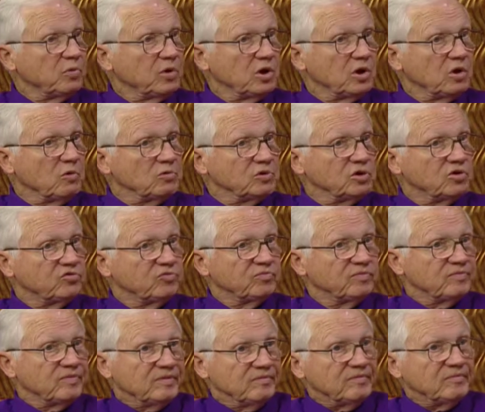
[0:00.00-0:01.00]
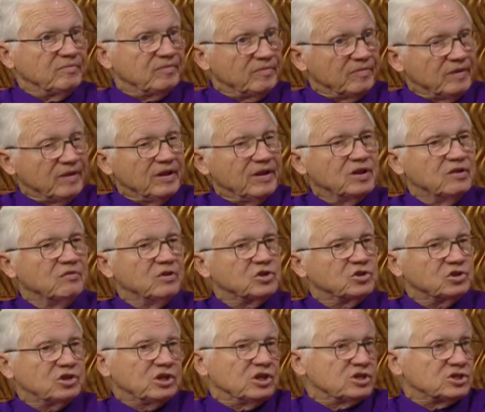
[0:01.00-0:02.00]
where you would just
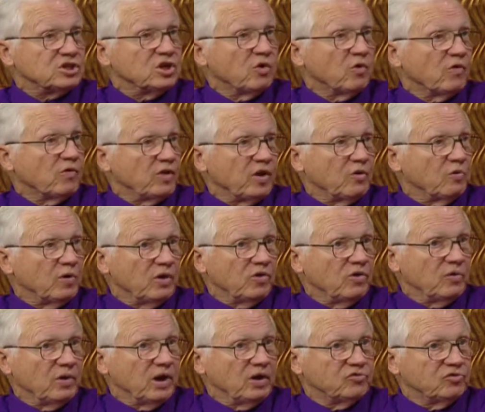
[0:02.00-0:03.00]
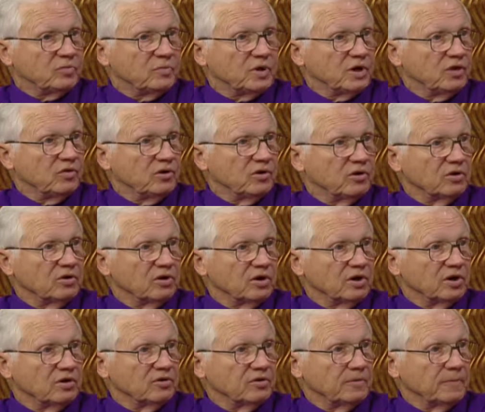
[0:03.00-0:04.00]
individually just go over there whether you had somebody there or
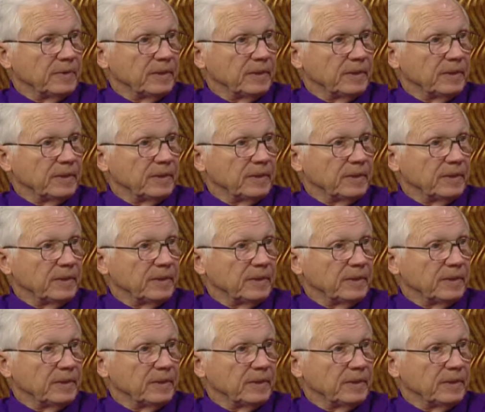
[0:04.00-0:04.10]
not.